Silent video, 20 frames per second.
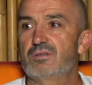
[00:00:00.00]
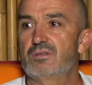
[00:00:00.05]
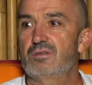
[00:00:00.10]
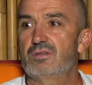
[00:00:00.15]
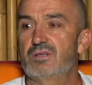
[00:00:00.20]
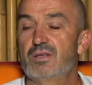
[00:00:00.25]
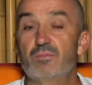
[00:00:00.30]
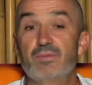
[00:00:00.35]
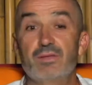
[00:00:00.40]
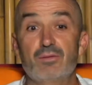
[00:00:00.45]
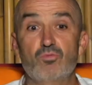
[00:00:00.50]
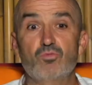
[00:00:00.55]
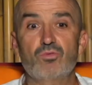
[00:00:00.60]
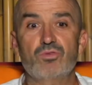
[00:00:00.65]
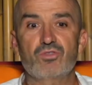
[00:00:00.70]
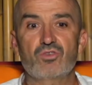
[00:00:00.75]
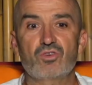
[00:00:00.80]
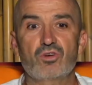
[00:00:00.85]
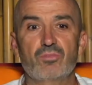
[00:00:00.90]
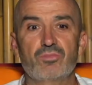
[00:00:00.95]
And people
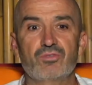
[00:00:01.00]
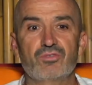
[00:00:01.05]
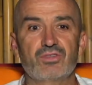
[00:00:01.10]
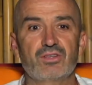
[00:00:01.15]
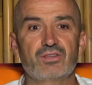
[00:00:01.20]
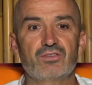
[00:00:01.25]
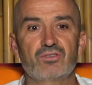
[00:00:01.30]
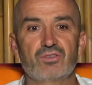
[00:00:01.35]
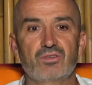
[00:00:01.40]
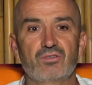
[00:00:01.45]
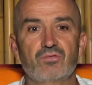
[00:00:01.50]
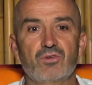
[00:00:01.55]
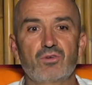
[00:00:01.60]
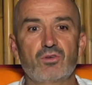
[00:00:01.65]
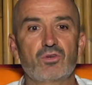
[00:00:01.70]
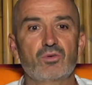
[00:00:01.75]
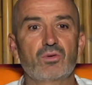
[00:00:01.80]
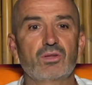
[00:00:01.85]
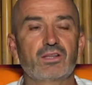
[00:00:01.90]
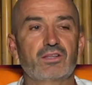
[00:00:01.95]
with common sense can very
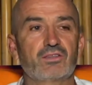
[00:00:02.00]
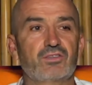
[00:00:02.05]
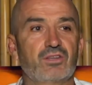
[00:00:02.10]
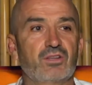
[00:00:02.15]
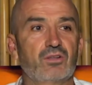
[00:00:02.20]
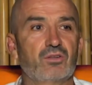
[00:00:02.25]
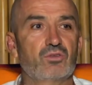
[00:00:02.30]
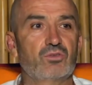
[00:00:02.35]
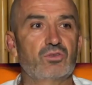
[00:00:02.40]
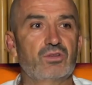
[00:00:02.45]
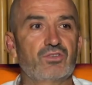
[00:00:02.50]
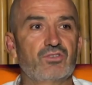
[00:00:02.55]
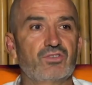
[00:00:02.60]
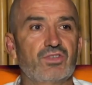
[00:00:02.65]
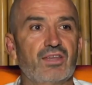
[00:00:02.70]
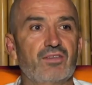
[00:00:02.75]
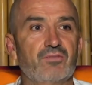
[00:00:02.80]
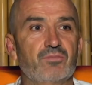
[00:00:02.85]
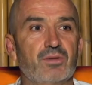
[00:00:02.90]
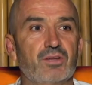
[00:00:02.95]
quickly tell who doesn't
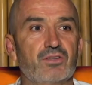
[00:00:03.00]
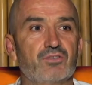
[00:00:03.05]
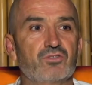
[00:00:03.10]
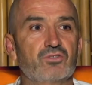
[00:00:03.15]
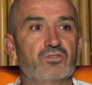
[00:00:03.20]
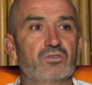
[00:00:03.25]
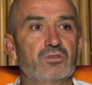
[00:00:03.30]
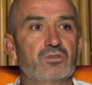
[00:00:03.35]
have much.